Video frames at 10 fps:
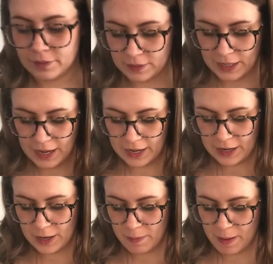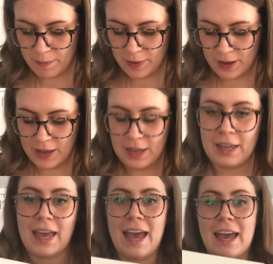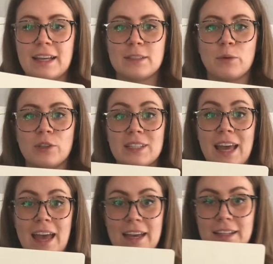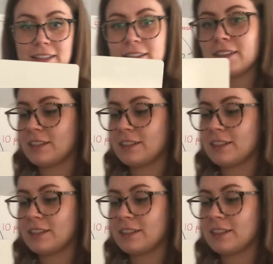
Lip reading: Okay, can you remember? X, what's X?